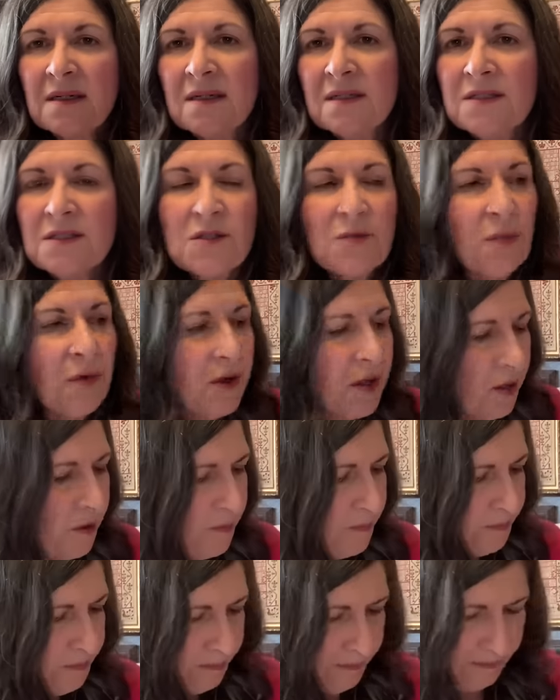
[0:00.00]
Super
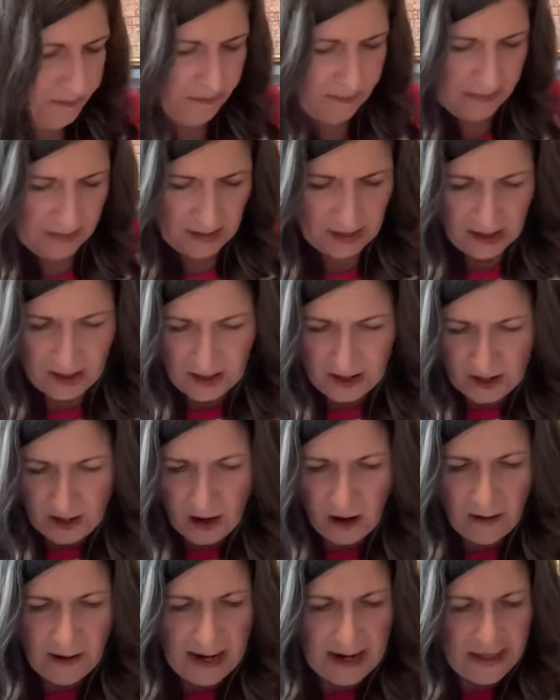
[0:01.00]
cute.
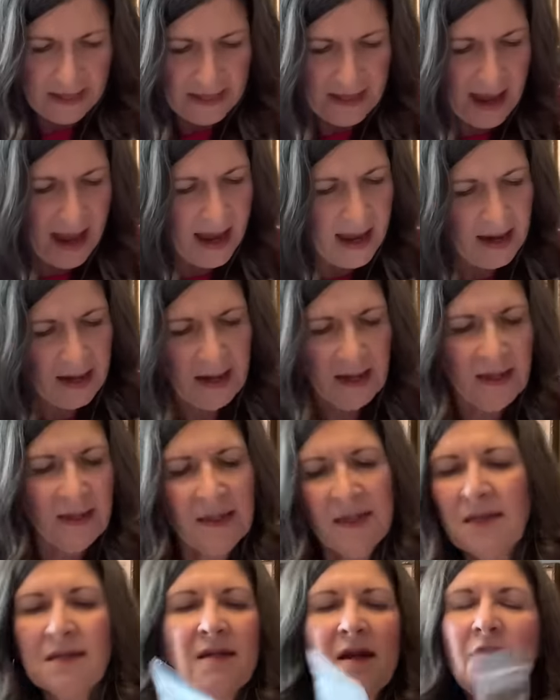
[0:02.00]
All right, then,
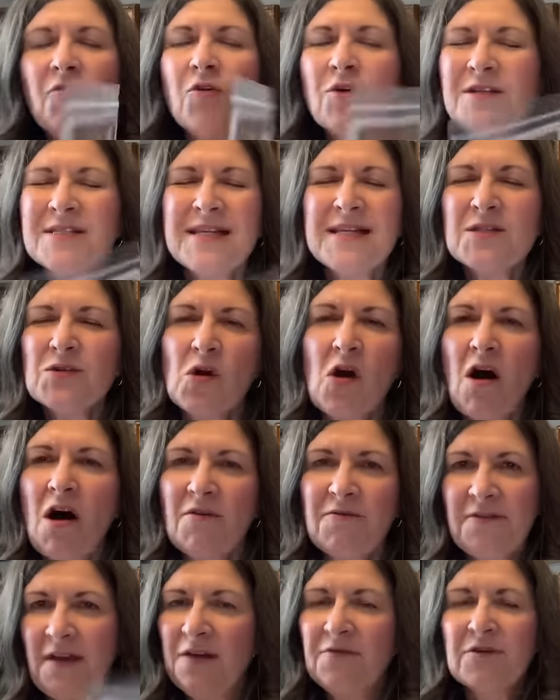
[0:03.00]
of course, these are all
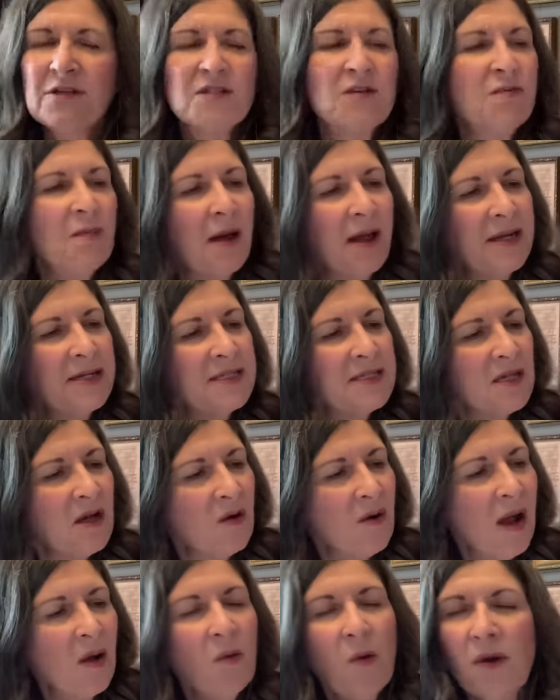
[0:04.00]
favorites of mine,
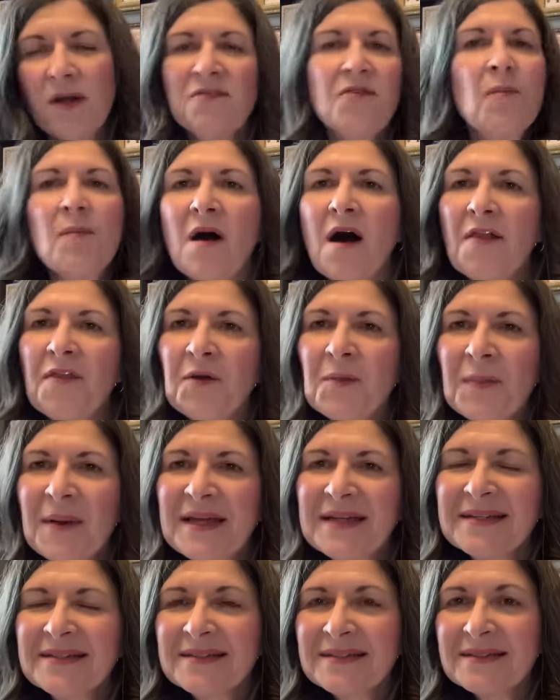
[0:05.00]
so I won't even bother,
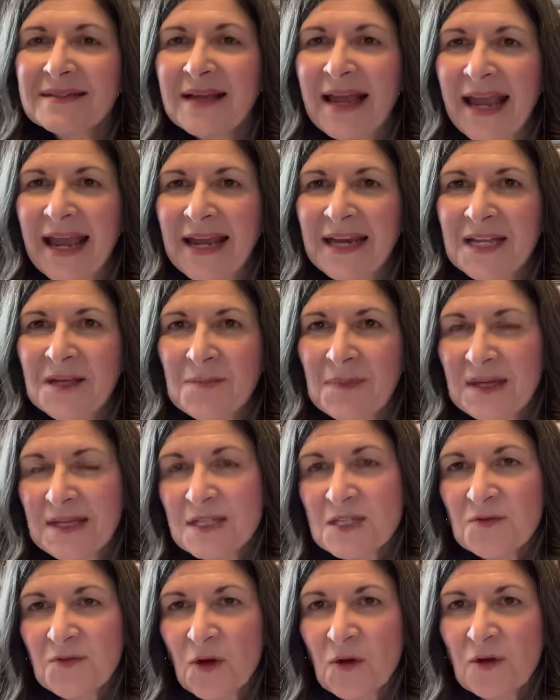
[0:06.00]
but Annie
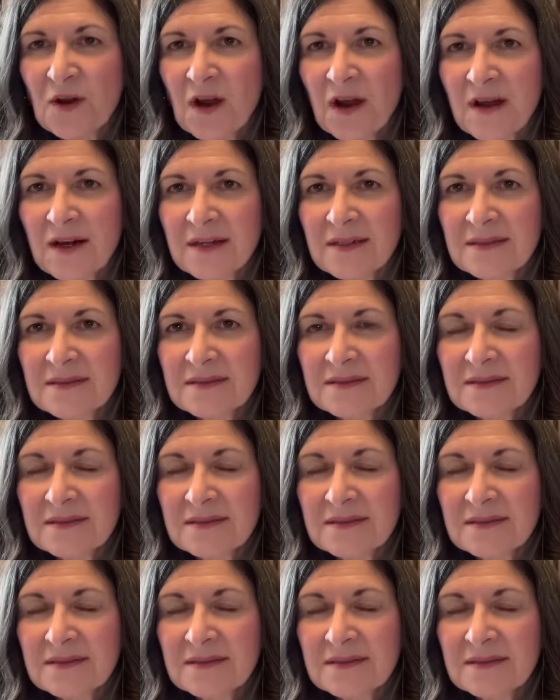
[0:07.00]
Beez Folk Art.